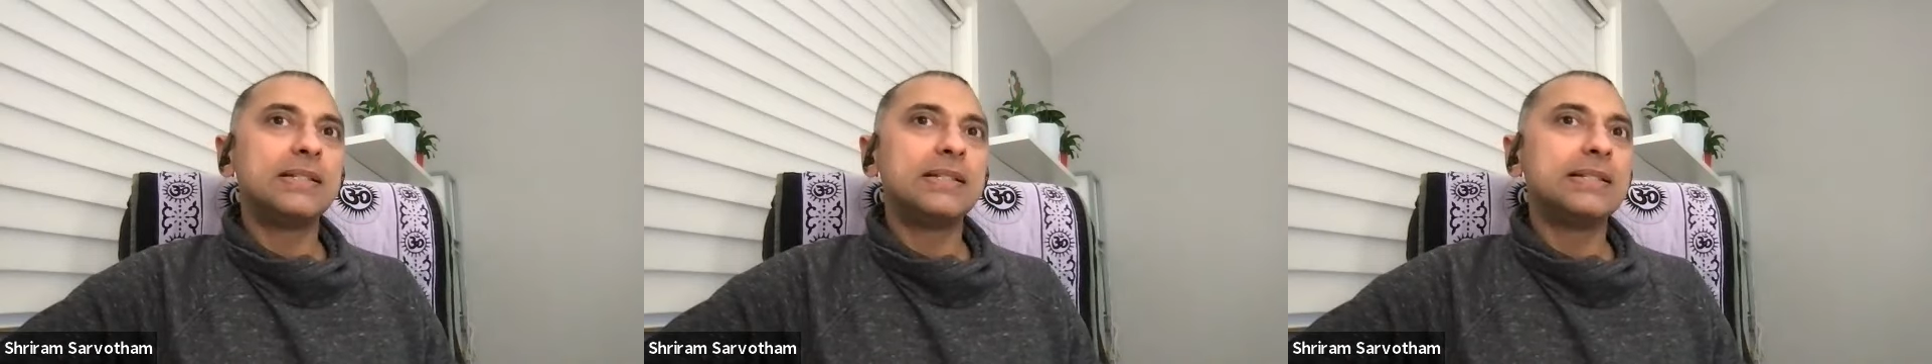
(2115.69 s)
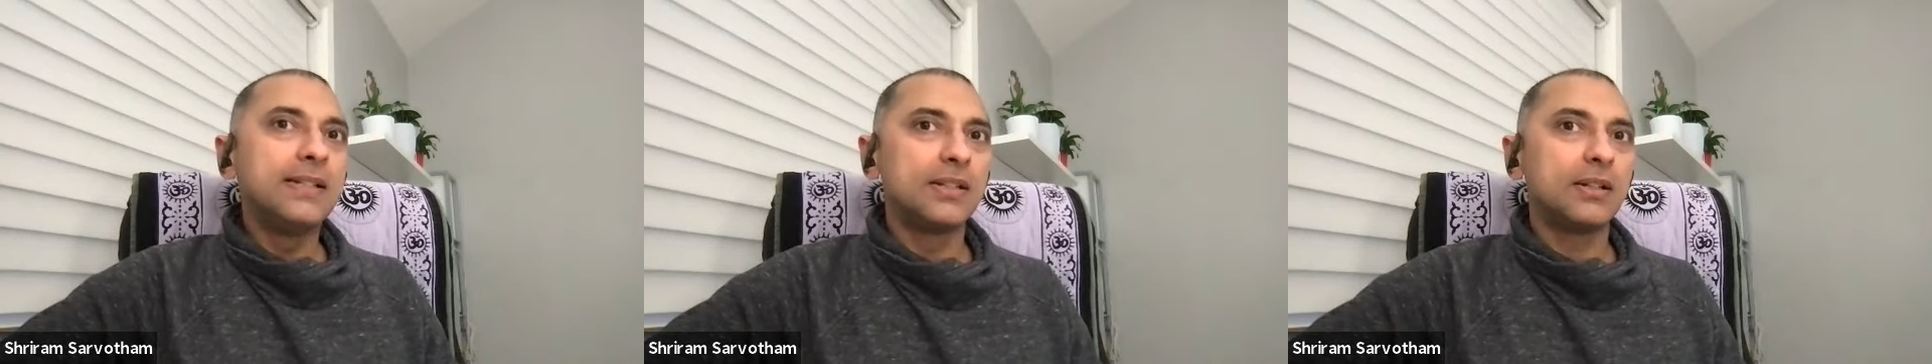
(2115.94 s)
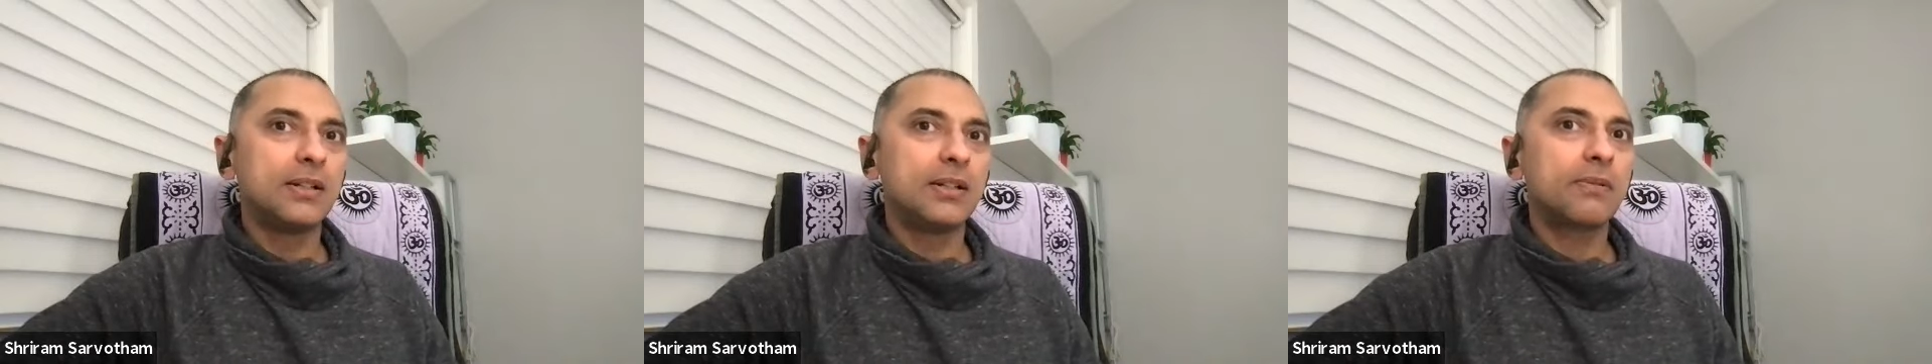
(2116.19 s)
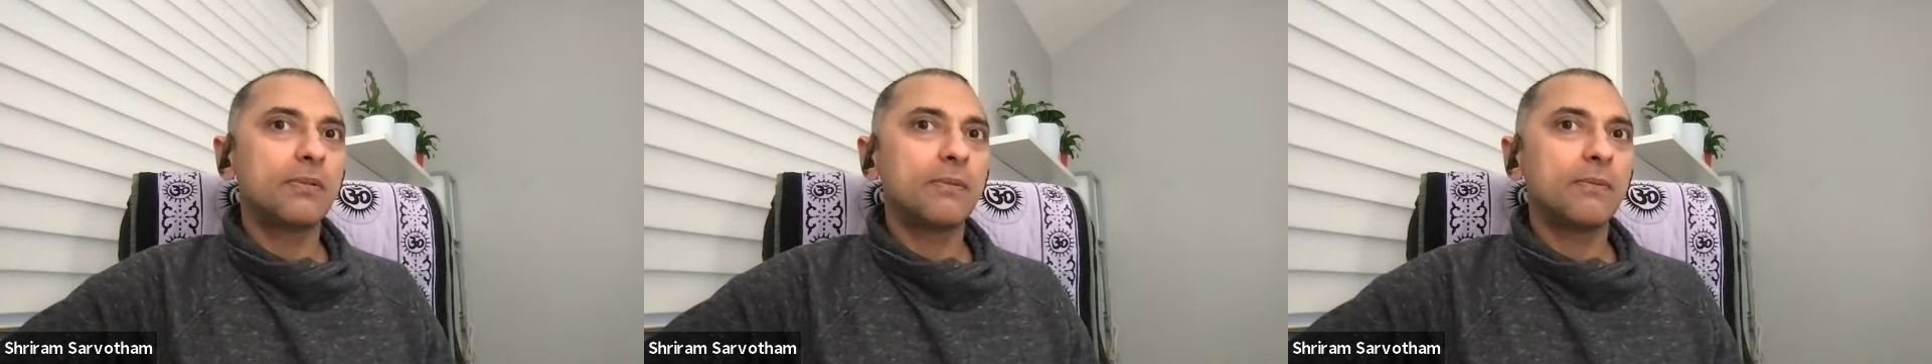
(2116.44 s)
is
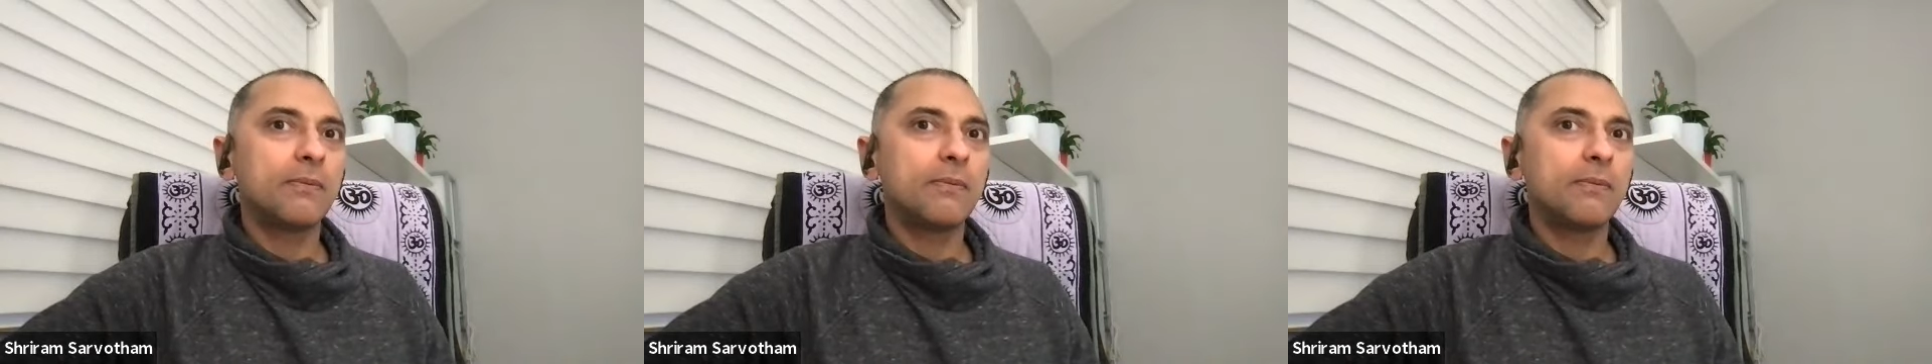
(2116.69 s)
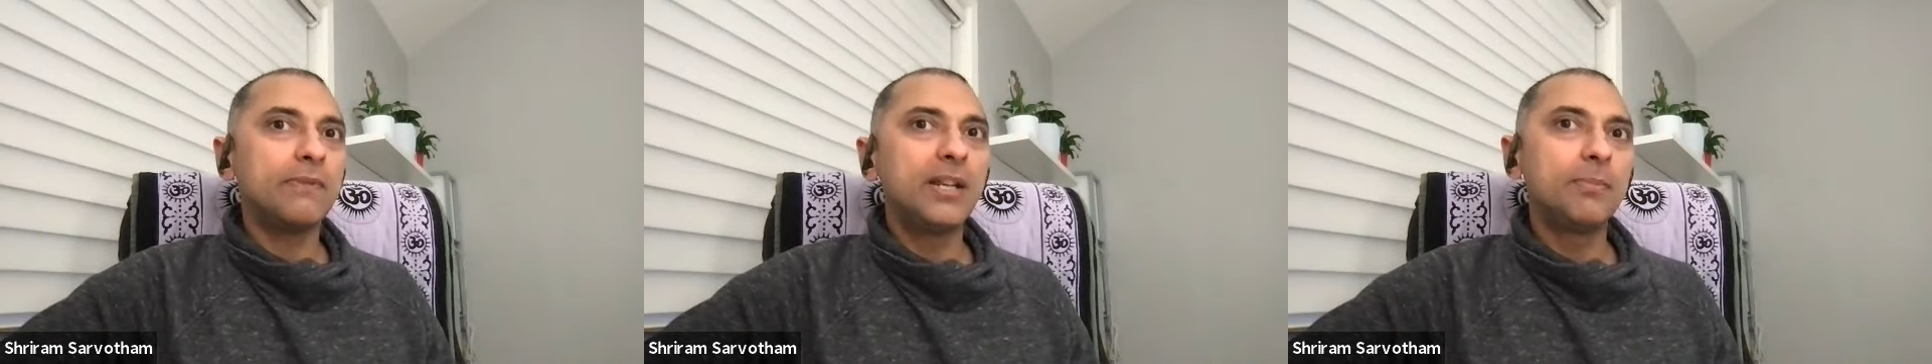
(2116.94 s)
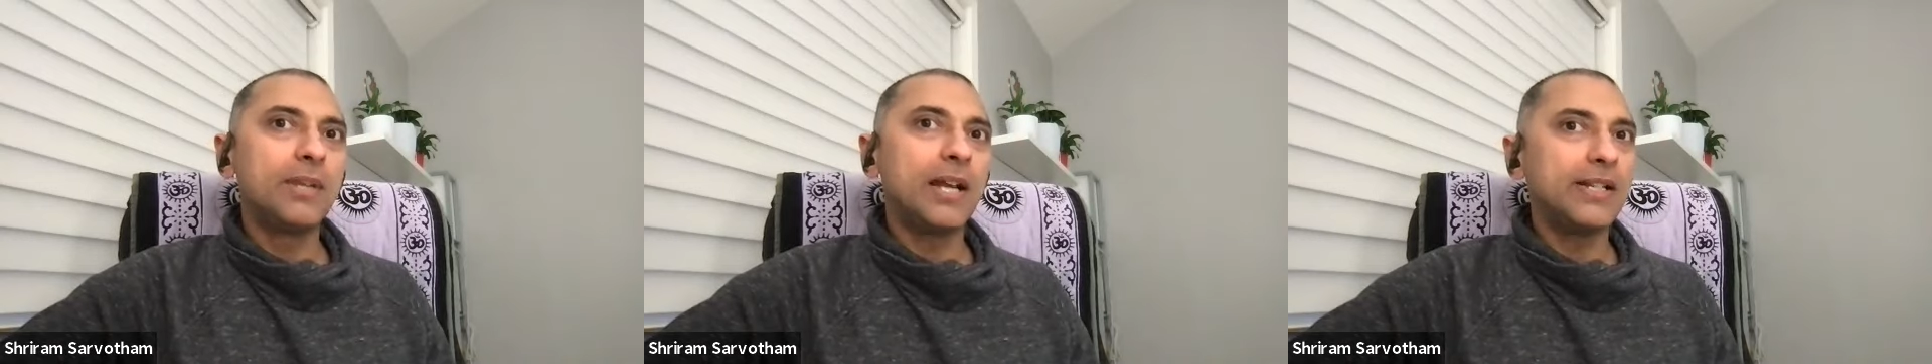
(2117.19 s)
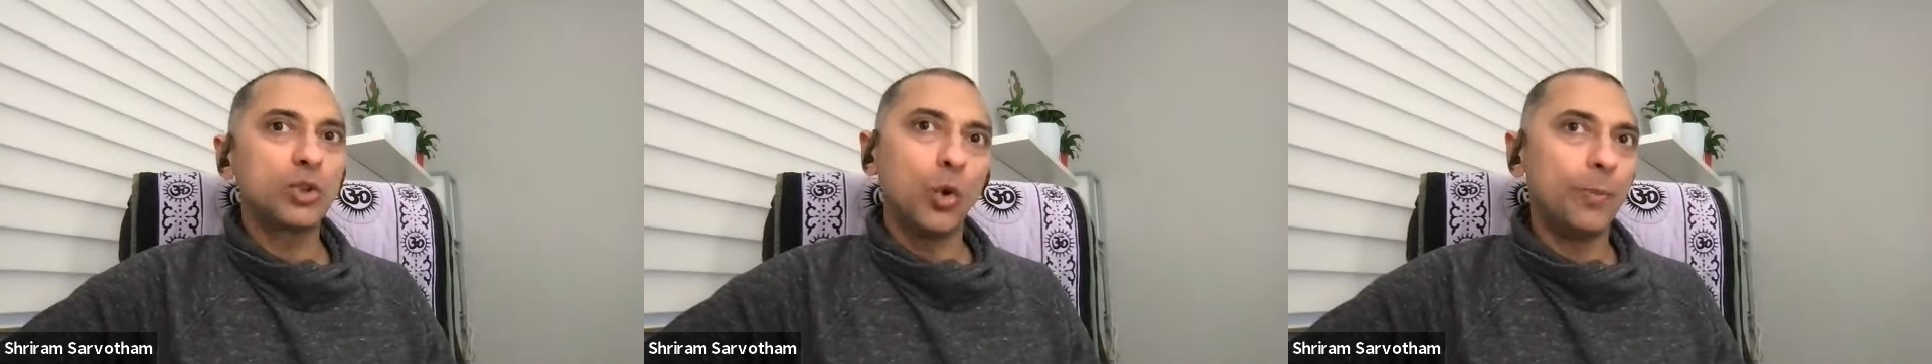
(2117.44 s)
easier when we
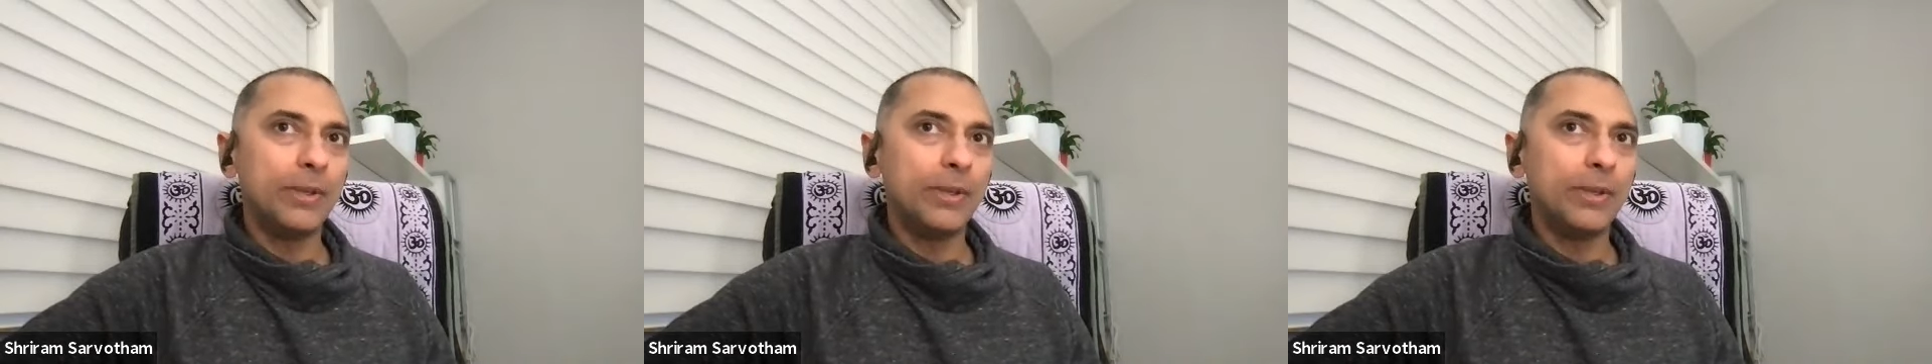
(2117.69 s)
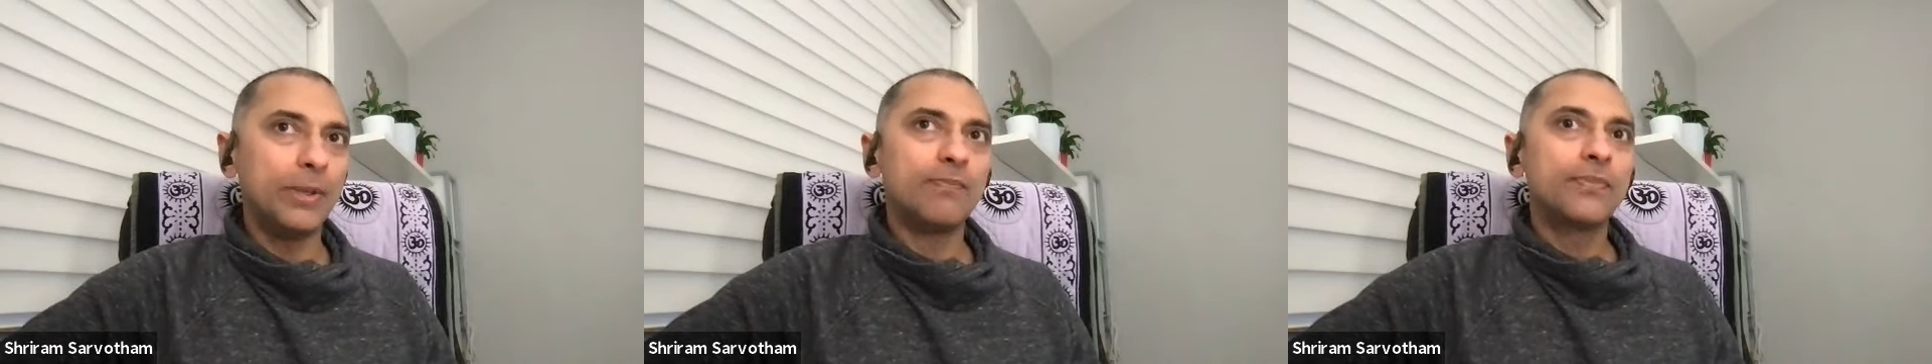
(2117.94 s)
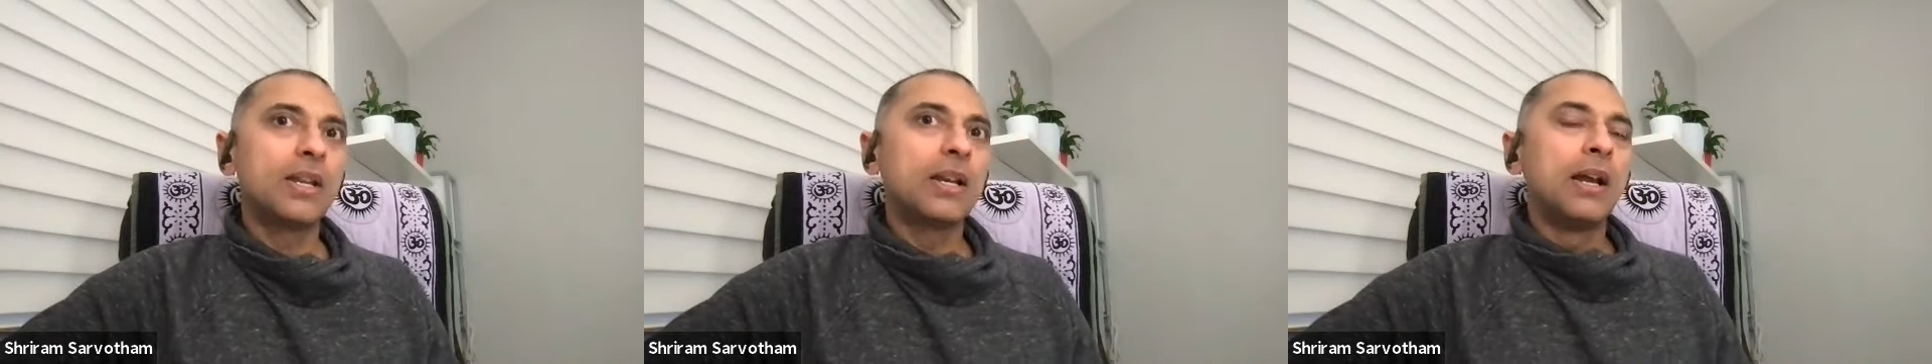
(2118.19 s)
keep the eyes open.